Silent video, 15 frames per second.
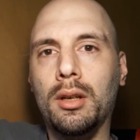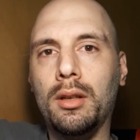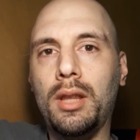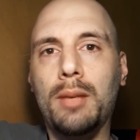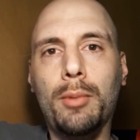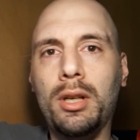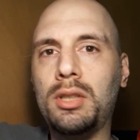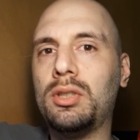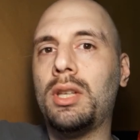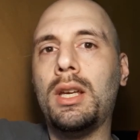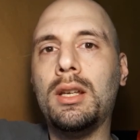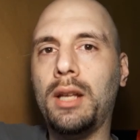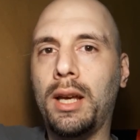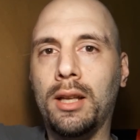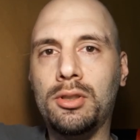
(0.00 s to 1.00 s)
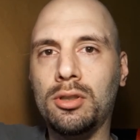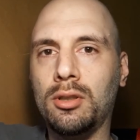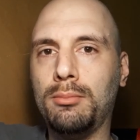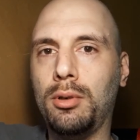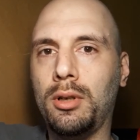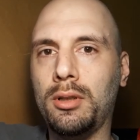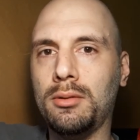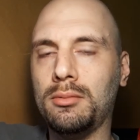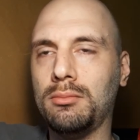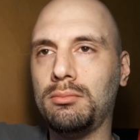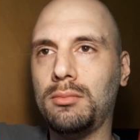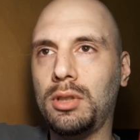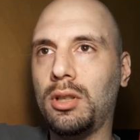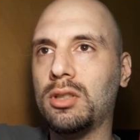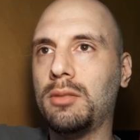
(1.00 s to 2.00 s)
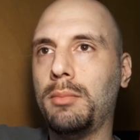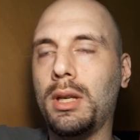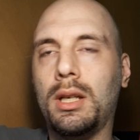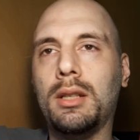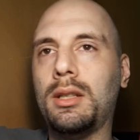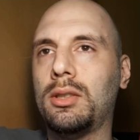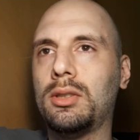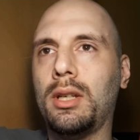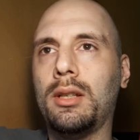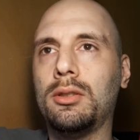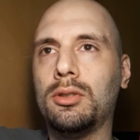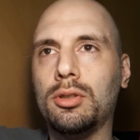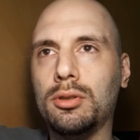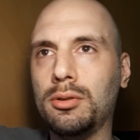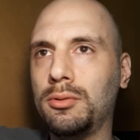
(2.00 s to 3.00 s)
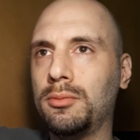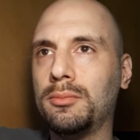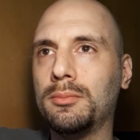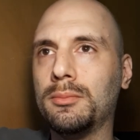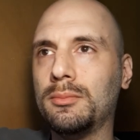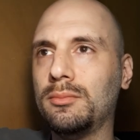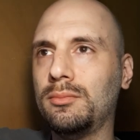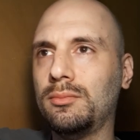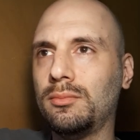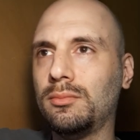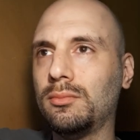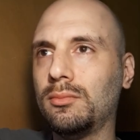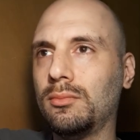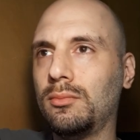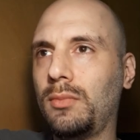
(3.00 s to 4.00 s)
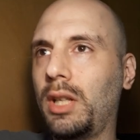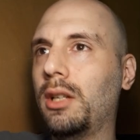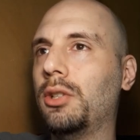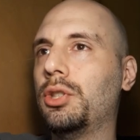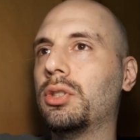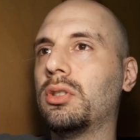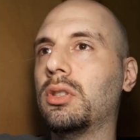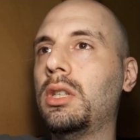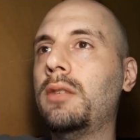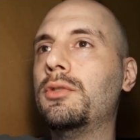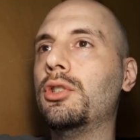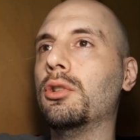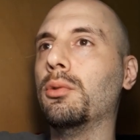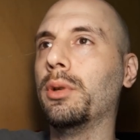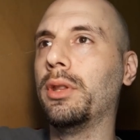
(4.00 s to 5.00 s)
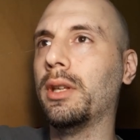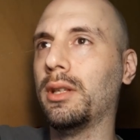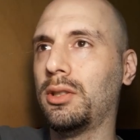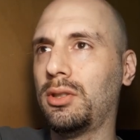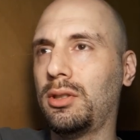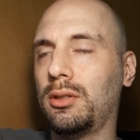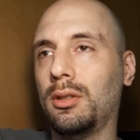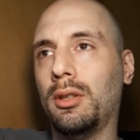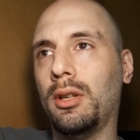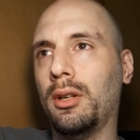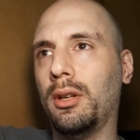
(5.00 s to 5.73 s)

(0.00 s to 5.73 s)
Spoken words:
They might say an answer, but it doesn't make any sense. And it just leaves you with this